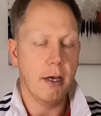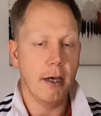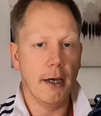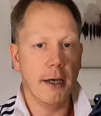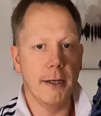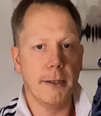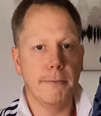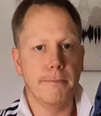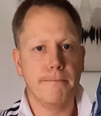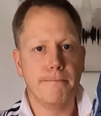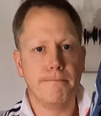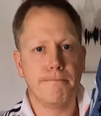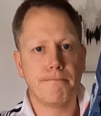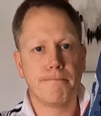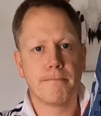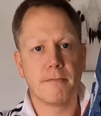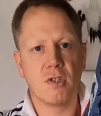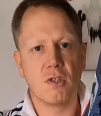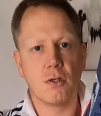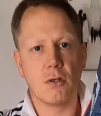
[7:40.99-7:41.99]

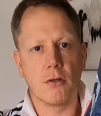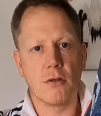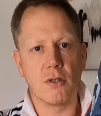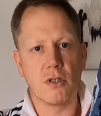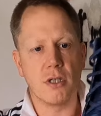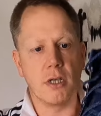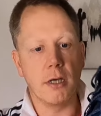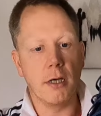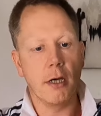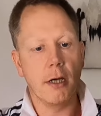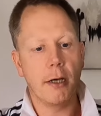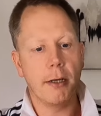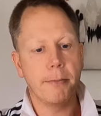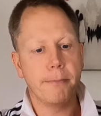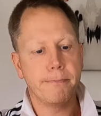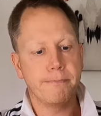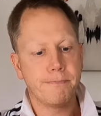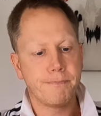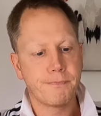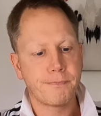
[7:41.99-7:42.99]
as you can see here,